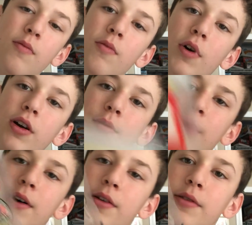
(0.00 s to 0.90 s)

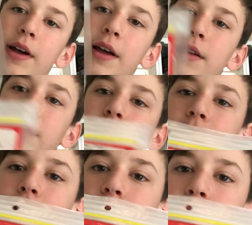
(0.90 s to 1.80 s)
watermelon red,
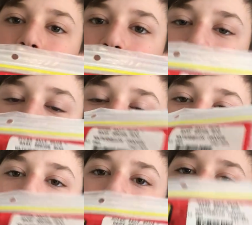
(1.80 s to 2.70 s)
or
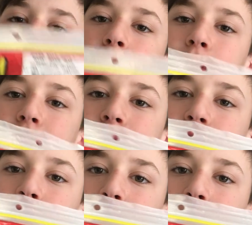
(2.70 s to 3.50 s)
watermelon orange